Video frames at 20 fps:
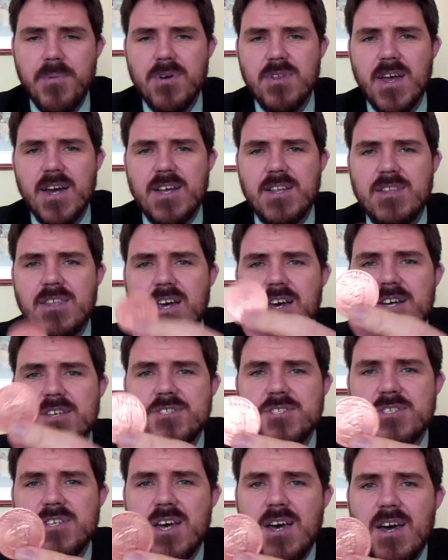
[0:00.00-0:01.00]
copper like
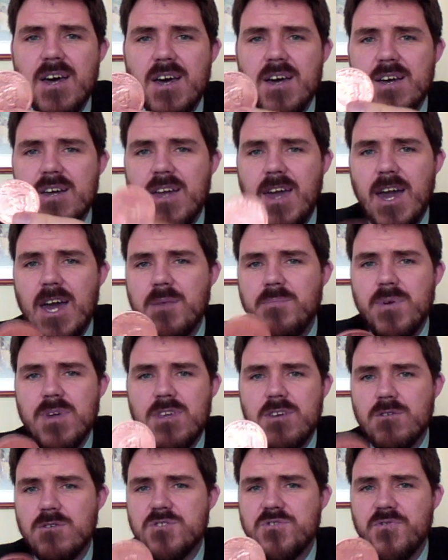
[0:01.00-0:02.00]
this
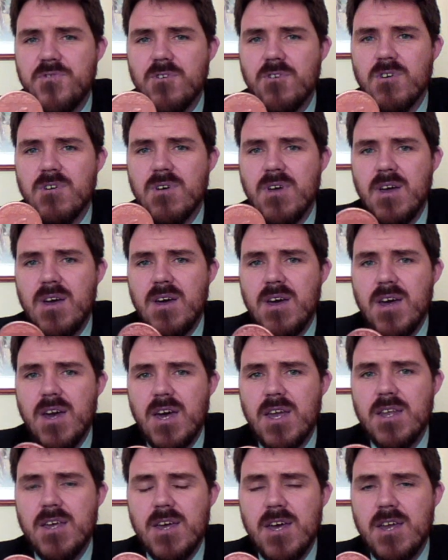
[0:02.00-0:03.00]
can be useful
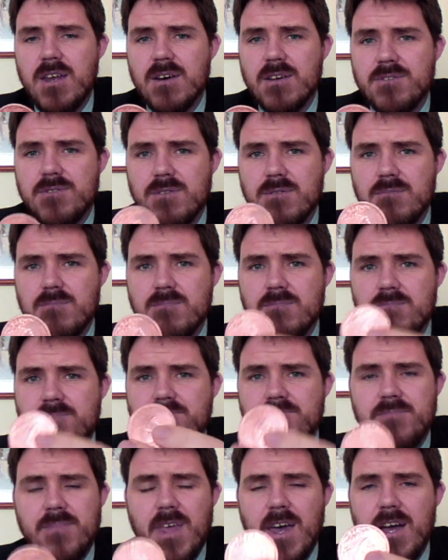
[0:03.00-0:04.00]
in a
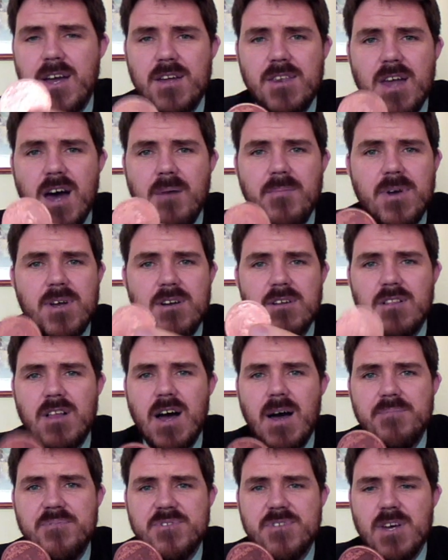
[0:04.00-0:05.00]
economic
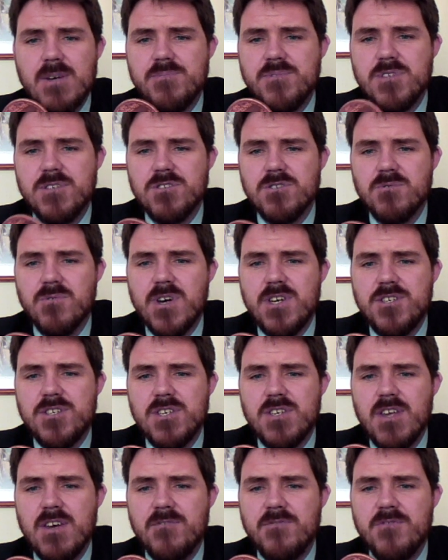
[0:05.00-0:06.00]
collapse type
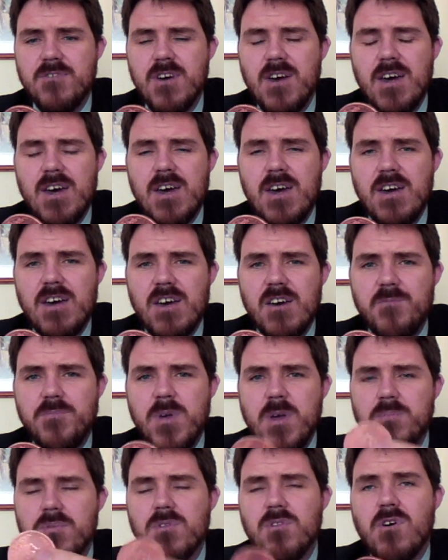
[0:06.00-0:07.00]
situation.
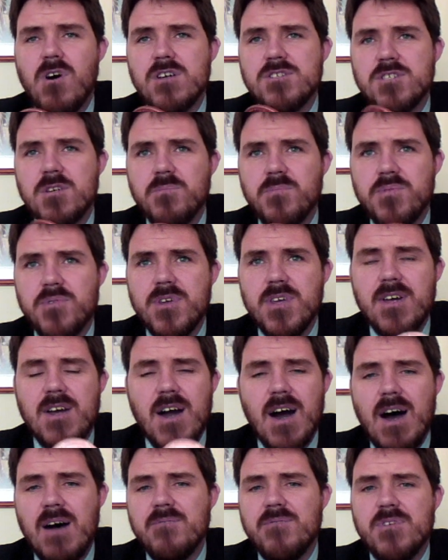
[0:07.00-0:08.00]
If people lost
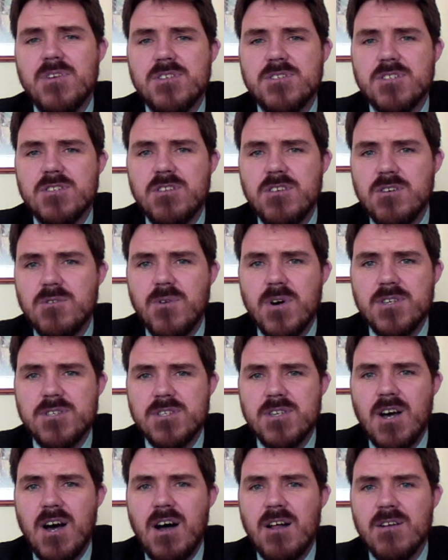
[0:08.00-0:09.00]
complete confidence in the
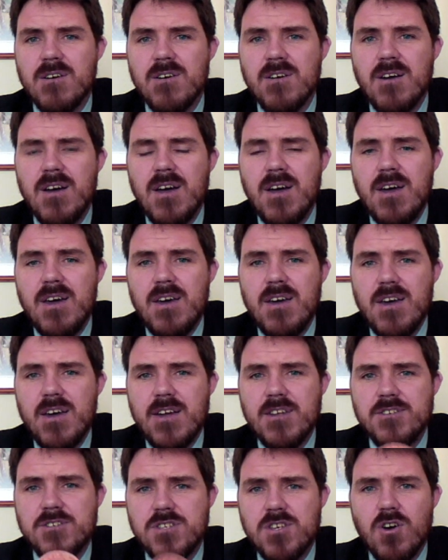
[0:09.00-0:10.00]
U.S. dollar
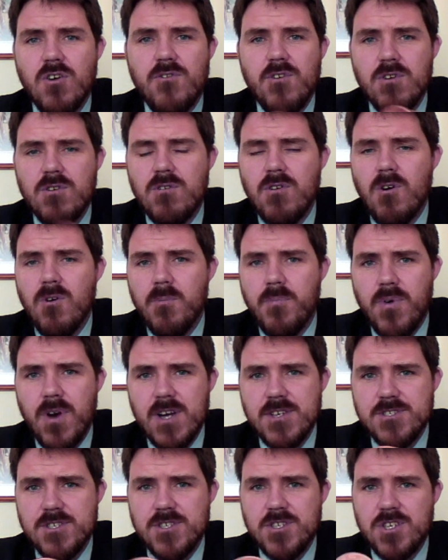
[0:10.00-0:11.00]
and silver and
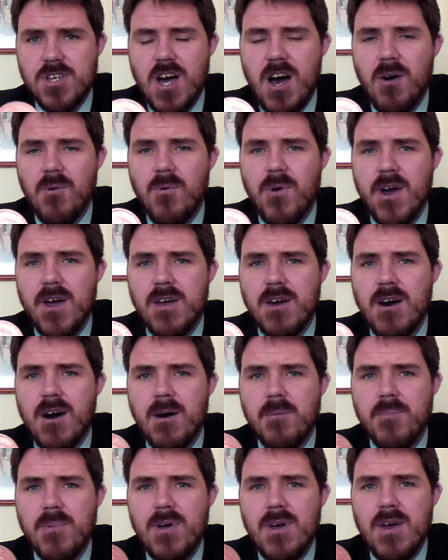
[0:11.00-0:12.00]
gold prices shot
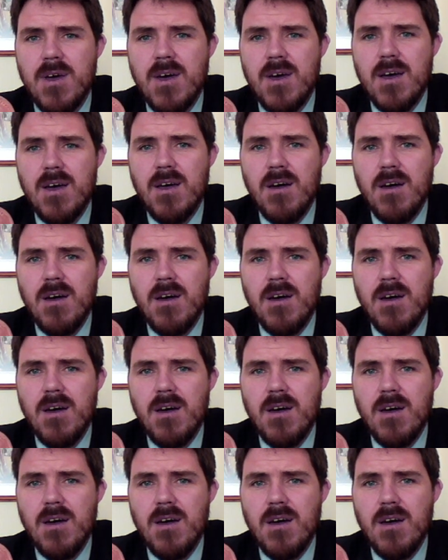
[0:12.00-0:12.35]
way up,